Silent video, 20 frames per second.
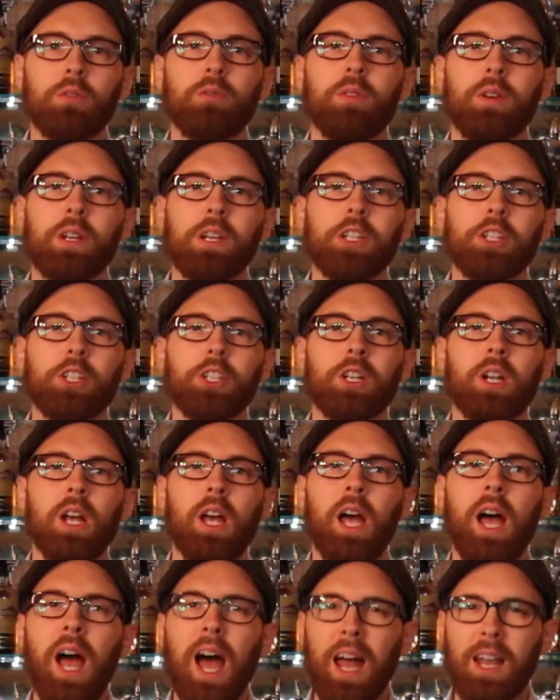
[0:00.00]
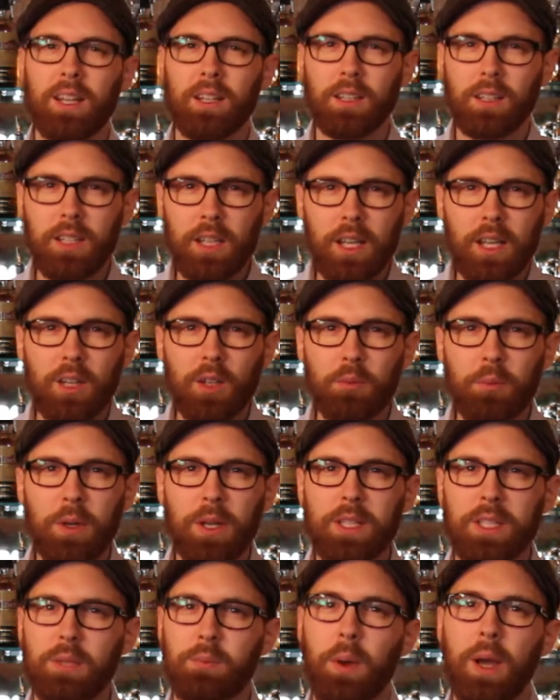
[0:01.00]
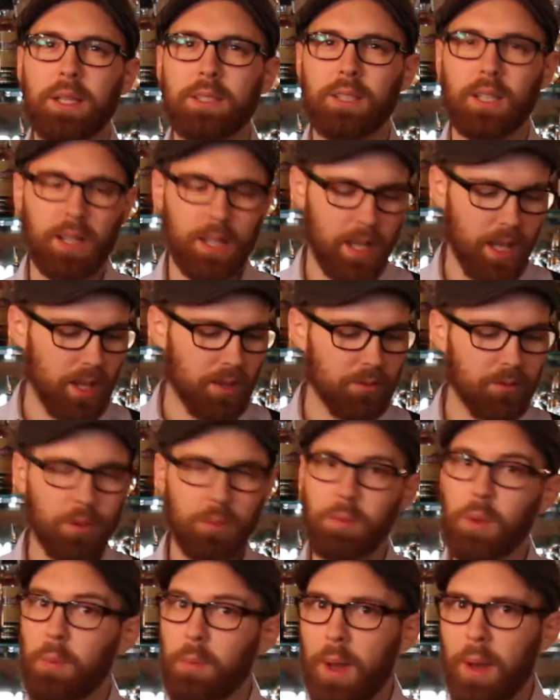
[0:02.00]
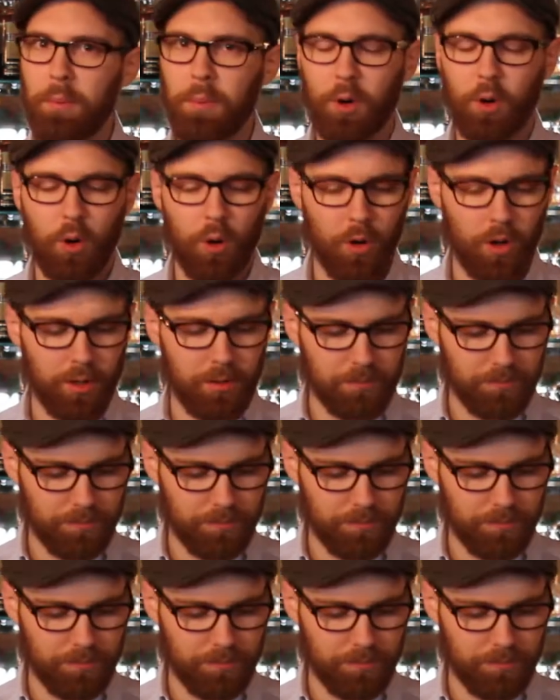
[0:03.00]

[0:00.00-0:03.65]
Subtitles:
finish and a little bit of spice at the end from the peppercorn.